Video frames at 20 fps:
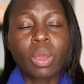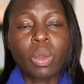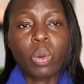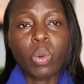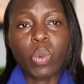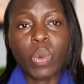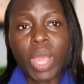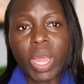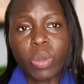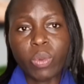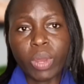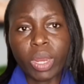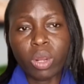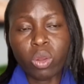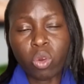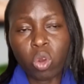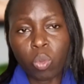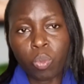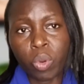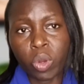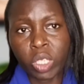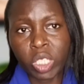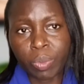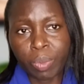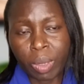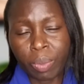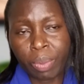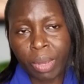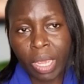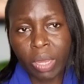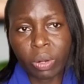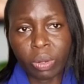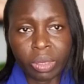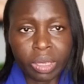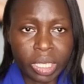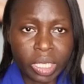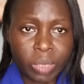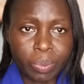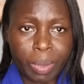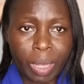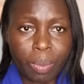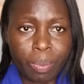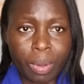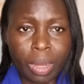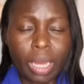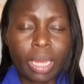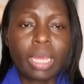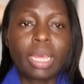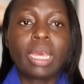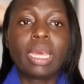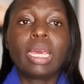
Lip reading: When will coupons be paid on this paper?